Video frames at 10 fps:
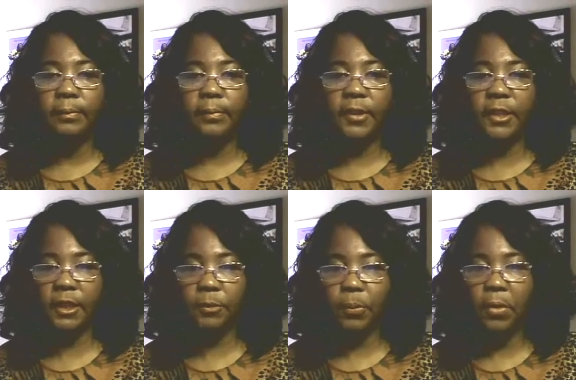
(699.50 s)
just
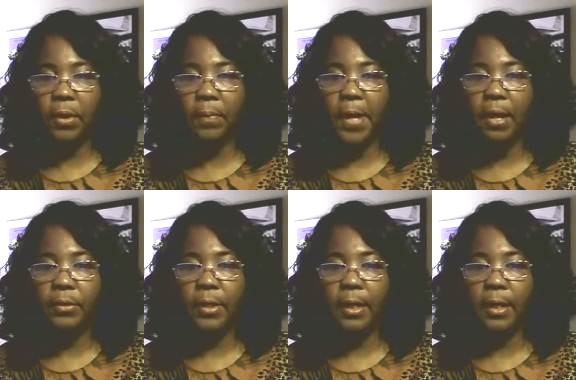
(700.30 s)
spoke
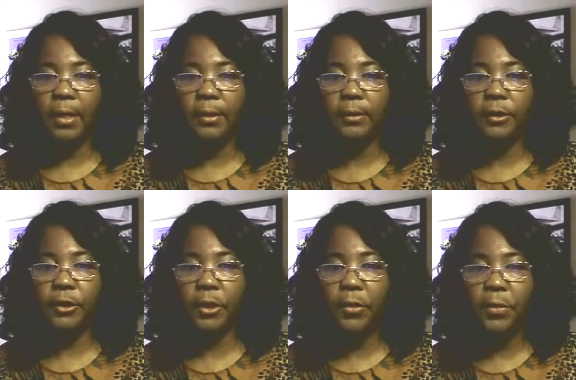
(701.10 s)
about and
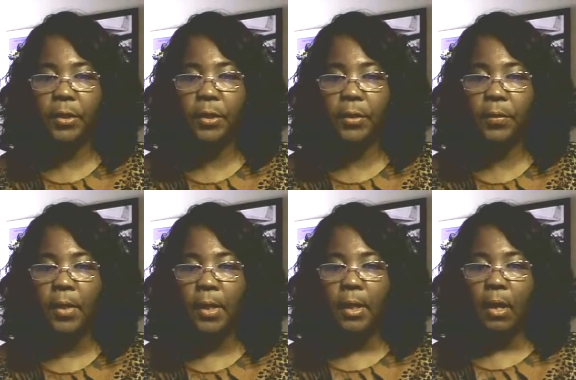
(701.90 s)
showed you
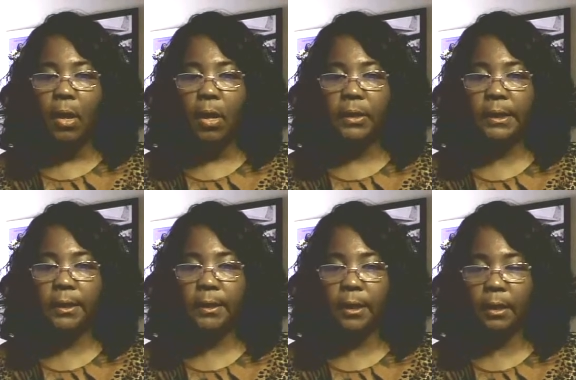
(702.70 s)
are
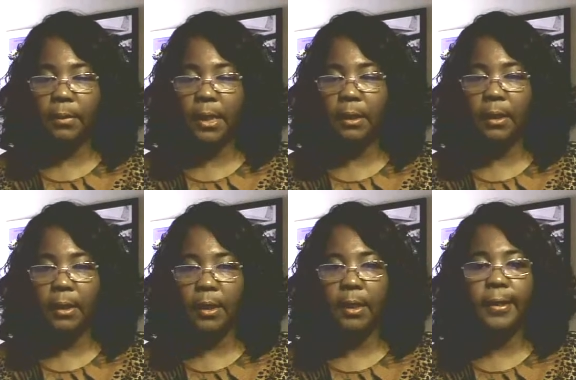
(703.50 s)

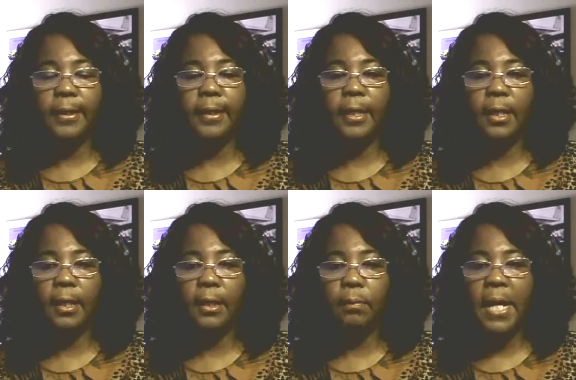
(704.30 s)
seemingly
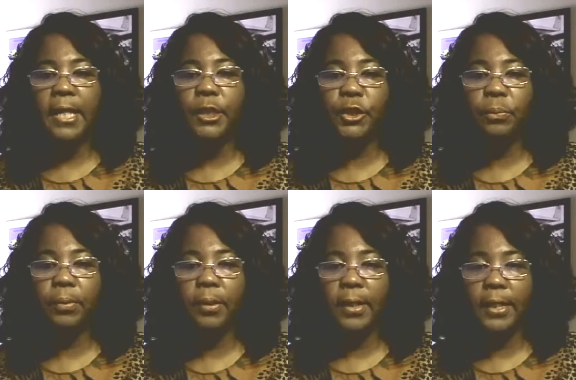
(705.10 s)
the major
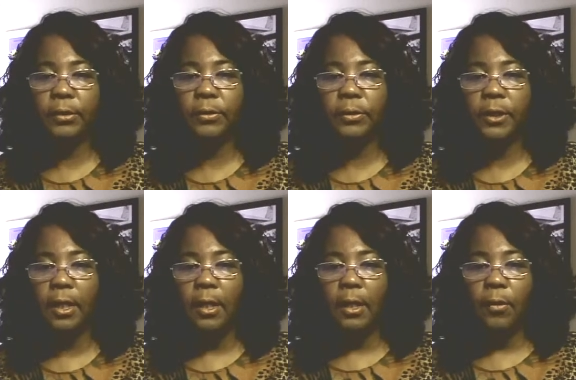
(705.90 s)
players
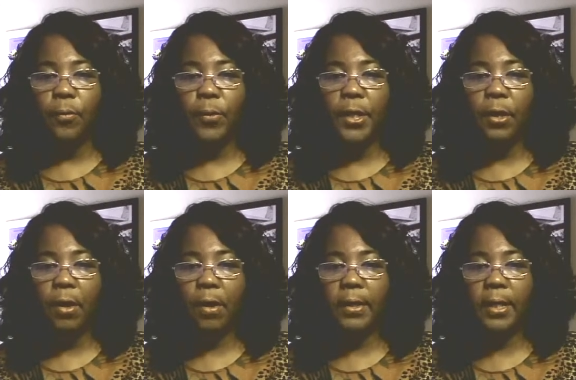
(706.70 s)

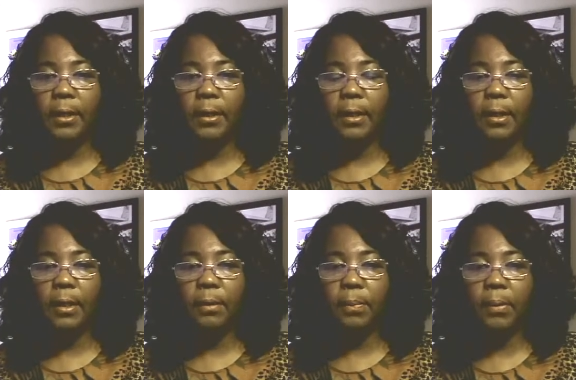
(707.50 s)
regarding
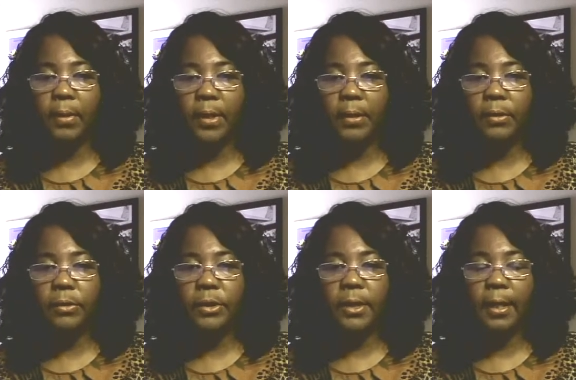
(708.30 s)

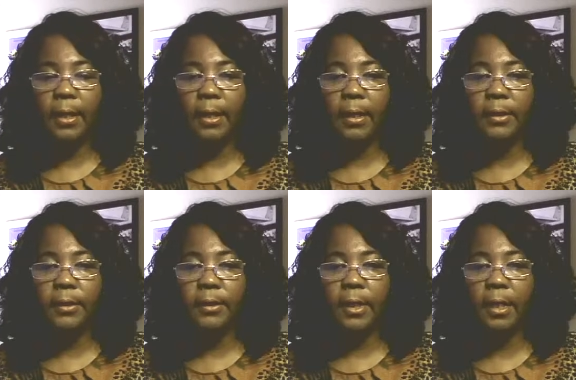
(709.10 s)
employers
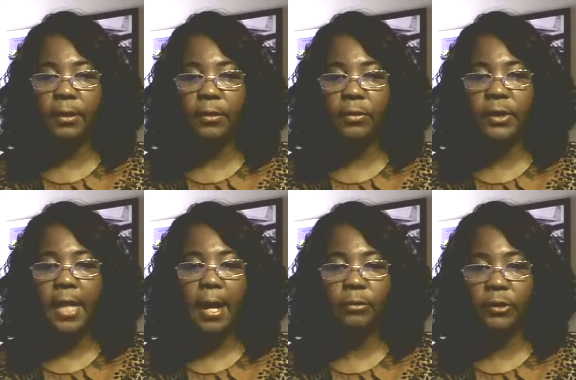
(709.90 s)
and others
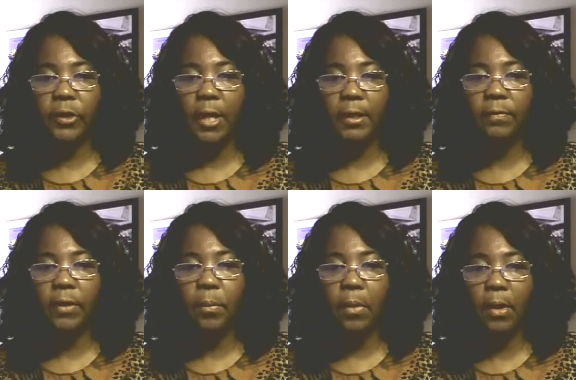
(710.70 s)
outside of
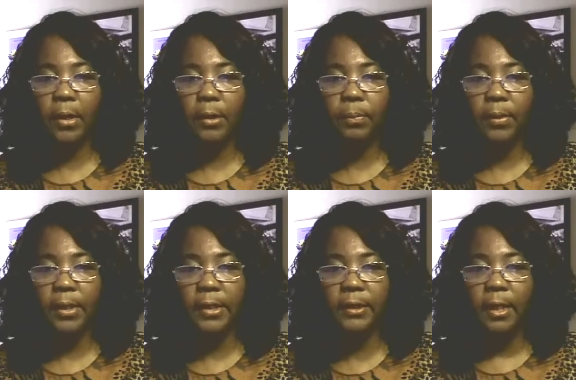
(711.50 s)
the
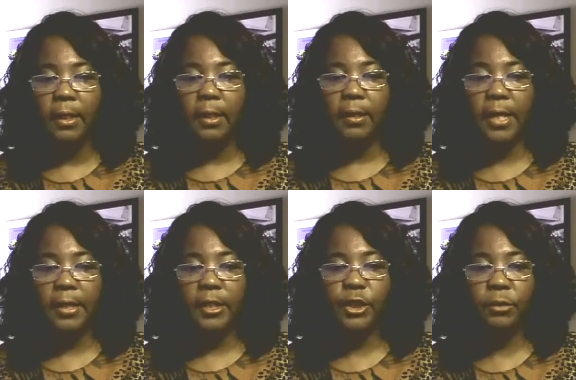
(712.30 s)
marketplace that
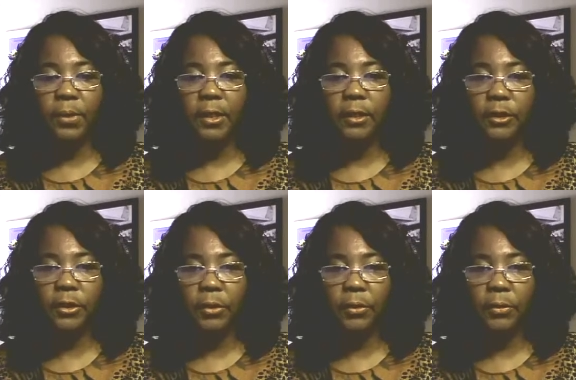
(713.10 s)
they should be
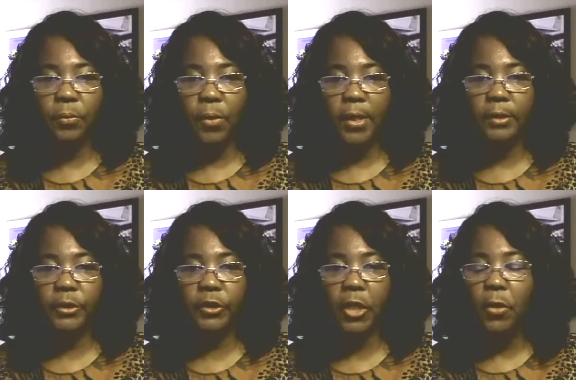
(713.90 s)
concerned with.
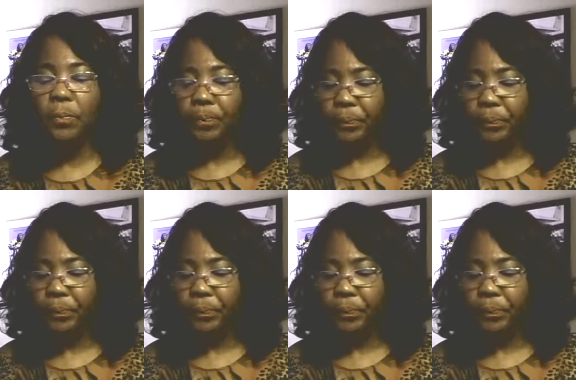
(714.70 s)
So,